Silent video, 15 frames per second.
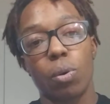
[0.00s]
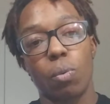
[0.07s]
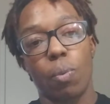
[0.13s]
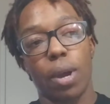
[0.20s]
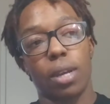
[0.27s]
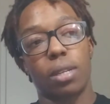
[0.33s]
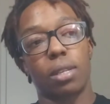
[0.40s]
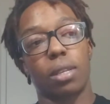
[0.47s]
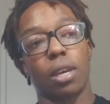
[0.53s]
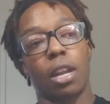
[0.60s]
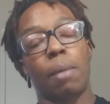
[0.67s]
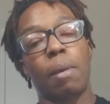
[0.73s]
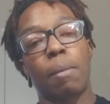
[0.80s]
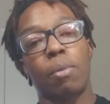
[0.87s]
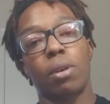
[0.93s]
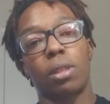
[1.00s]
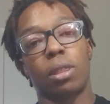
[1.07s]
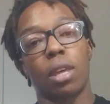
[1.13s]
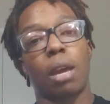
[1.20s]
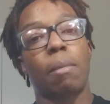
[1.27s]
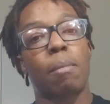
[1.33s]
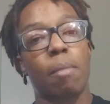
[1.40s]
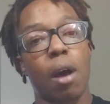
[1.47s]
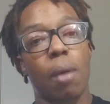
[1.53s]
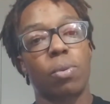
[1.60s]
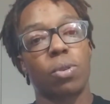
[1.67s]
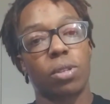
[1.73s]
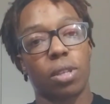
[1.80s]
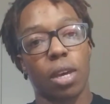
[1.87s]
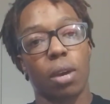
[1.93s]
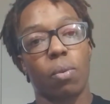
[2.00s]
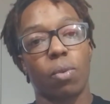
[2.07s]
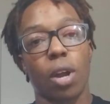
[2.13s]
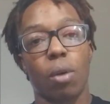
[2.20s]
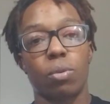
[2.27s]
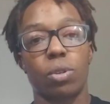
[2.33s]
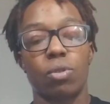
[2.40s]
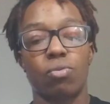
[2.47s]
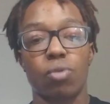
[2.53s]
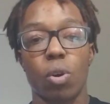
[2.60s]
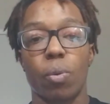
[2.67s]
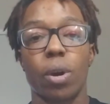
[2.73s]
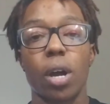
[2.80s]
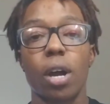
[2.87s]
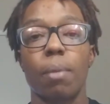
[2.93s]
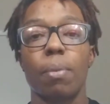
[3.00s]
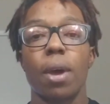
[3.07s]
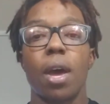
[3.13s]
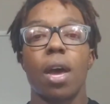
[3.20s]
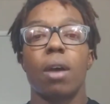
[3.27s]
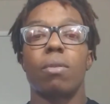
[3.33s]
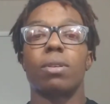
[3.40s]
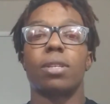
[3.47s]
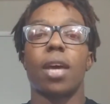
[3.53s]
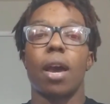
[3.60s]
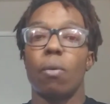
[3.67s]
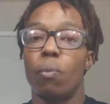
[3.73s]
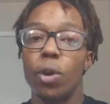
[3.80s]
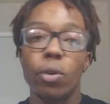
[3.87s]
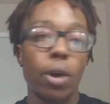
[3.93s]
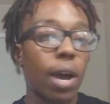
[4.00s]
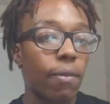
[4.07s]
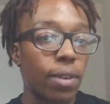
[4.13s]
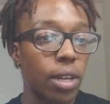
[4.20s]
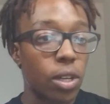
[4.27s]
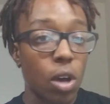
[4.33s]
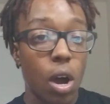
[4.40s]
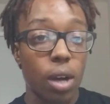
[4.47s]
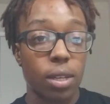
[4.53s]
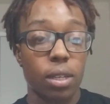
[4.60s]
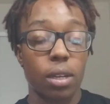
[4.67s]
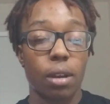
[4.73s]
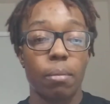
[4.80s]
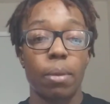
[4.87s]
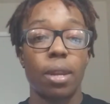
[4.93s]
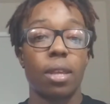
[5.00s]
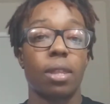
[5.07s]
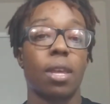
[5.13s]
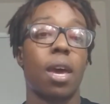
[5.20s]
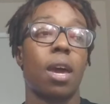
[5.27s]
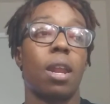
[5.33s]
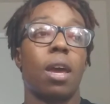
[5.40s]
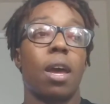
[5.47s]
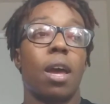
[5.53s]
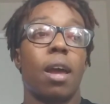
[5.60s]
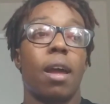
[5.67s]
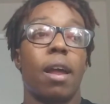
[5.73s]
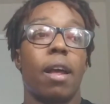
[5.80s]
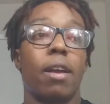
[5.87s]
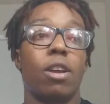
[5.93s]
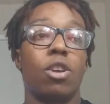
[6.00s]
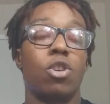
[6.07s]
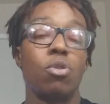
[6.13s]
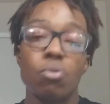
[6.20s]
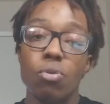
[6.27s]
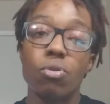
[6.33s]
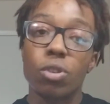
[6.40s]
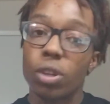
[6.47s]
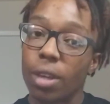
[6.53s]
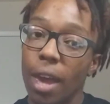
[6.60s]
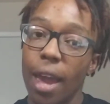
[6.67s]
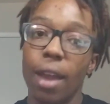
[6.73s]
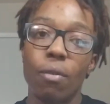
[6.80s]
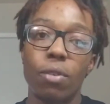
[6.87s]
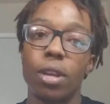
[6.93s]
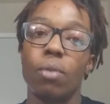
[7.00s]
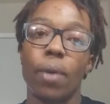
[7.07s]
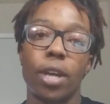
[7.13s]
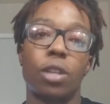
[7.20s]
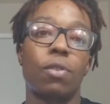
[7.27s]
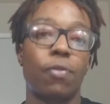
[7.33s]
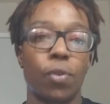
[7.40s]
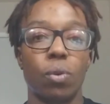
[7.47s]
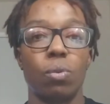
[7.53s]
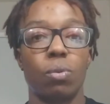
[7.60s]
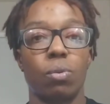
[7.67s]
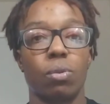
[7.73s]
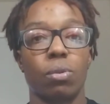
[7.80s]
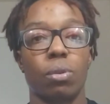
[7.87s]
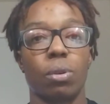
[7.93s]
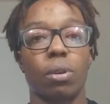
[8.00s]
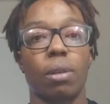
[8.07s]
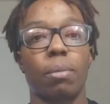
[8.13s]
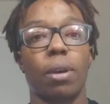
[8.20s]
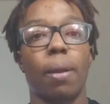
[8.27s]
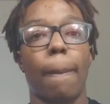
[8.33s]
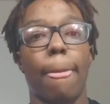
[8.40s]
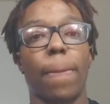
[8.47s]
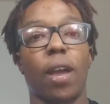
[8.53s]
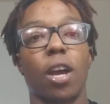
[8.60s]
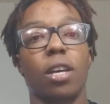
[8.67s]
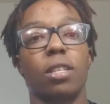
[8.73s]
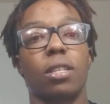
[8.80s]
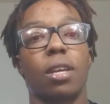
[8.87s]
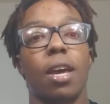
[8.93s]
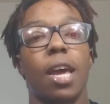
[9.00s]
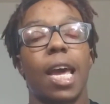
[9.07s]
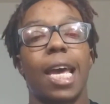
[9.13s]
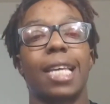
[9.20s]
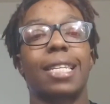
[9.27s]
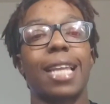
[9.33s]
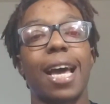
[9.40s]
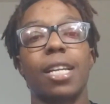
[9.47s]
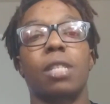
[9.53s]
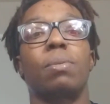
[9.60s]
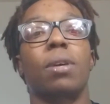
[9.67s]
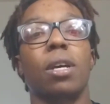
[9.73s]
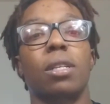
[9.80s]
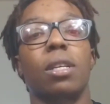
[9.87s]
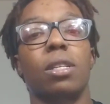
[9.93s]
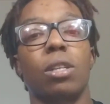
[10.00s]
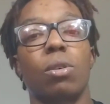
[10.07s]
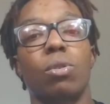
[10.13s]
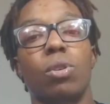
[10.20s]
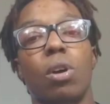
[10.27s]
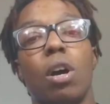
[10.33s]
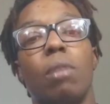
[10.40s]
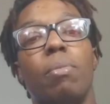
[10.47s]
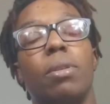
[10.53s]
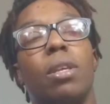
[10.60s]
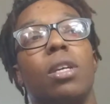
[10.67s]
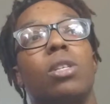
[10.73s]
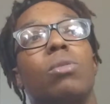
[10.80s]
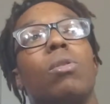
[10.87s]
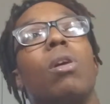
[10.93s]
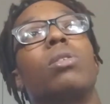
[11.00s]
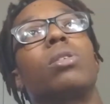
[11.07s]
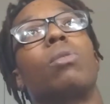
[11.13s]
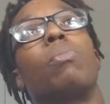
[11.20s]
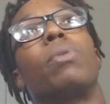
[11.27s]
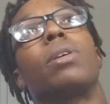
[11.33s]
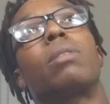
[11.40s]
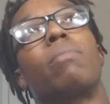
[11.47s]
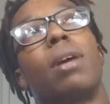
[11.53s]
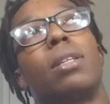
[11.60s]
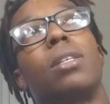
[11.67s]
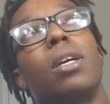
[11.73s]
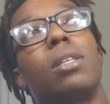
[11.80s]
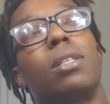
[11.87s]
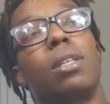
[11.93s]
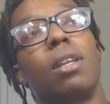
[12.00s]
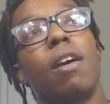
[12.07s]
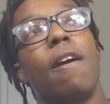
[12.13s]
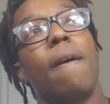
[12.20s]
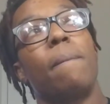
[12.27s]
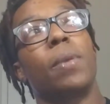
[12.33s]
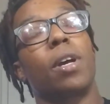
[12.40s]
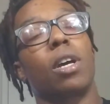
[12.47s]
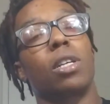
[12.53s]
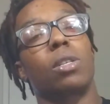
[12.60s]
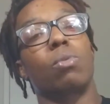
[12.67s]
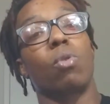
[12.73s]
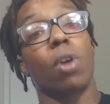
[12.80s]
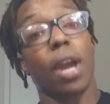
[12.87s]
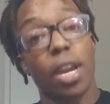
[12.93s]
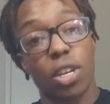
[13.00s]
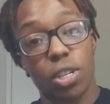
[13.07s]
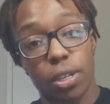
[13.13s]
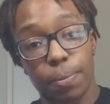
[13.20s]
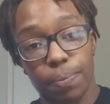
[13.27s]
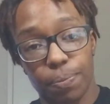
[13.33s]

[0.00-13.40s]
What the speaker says: to waste. And I remember a thing my mom used to say when I was growing up was that we don't have any dogs here, meaning that you can't really waste food. You know what I mean? Because it's not just because there's no dog, but then she'd also bring to my attention, because we're Haitian,